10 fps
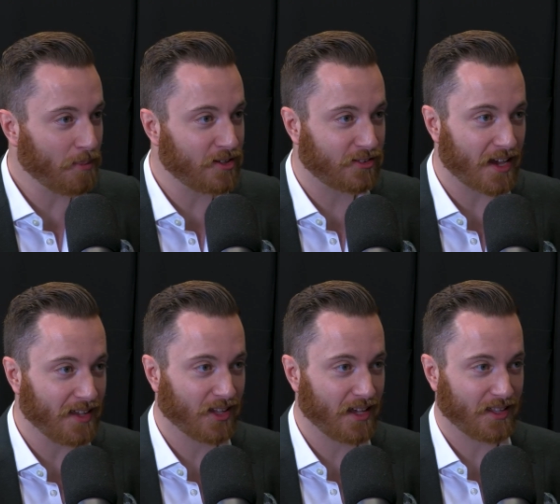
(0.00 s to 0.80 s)
been
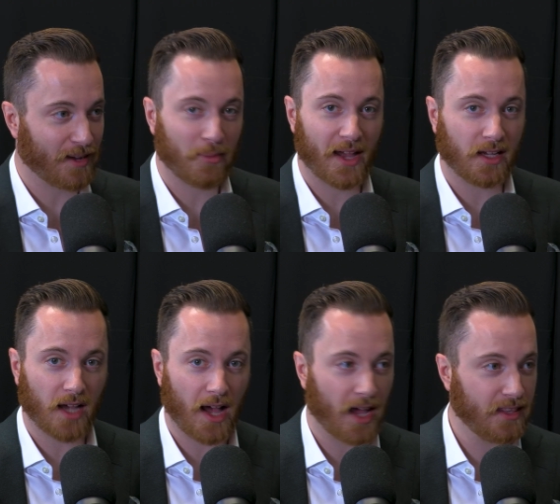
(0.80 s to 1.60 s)
saying lately. I'm like,
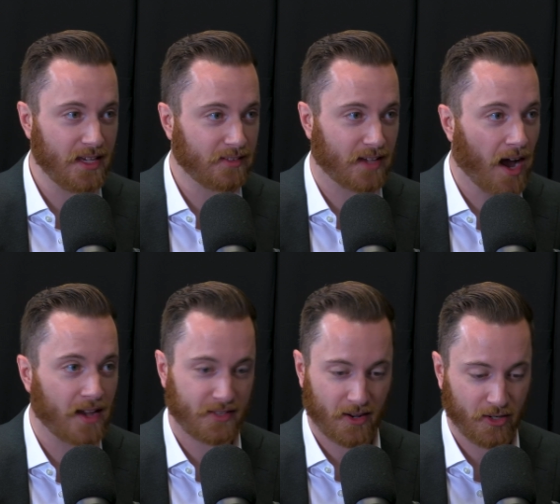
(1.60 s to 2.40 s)
these
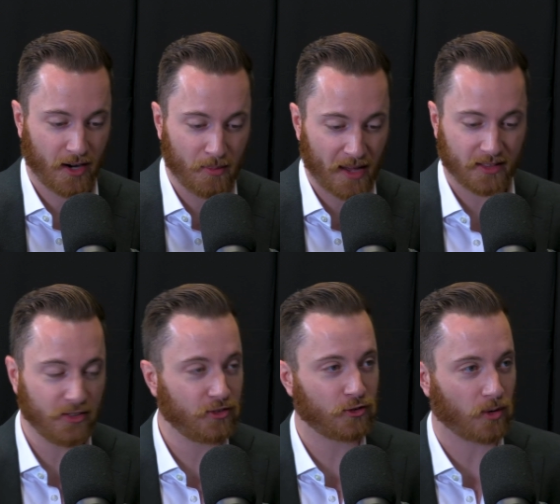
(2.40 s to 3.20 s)
guys out here. I'm like,
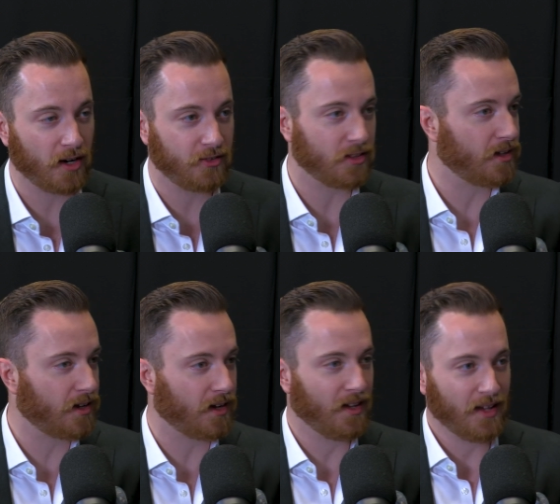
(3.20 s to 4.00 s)
this is crazy.
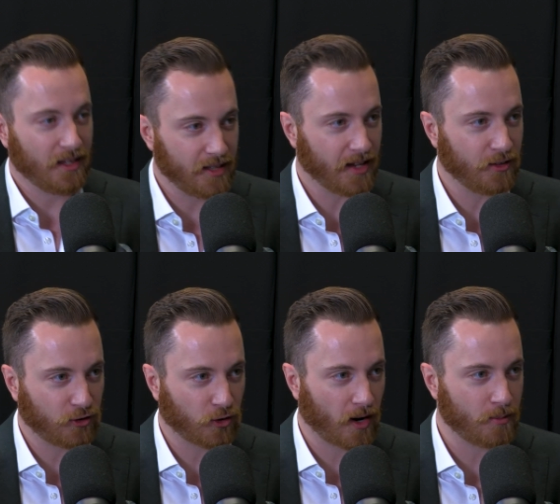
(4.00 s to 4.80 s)
The
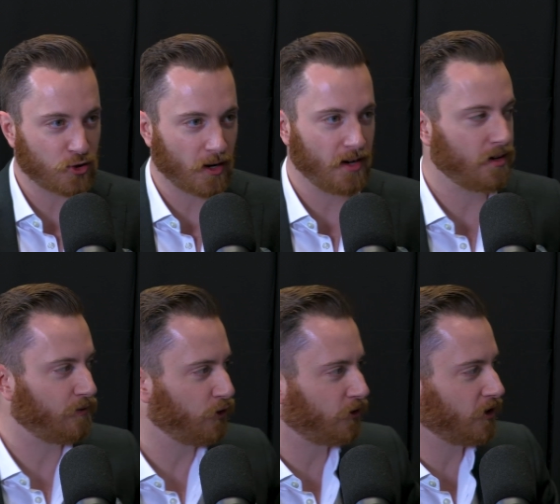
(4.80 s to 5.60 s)
Instagram trend.
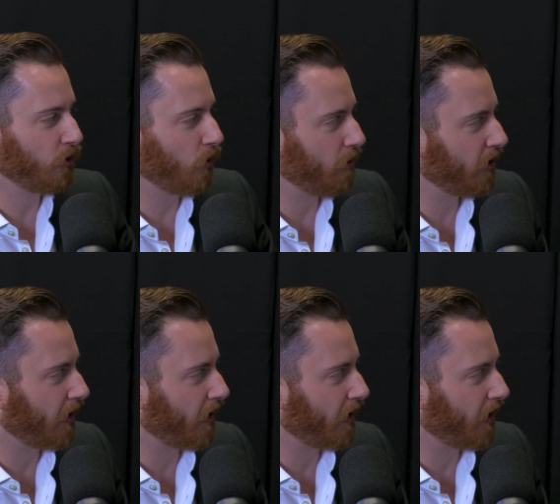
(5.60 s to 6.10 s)
Have you seen the women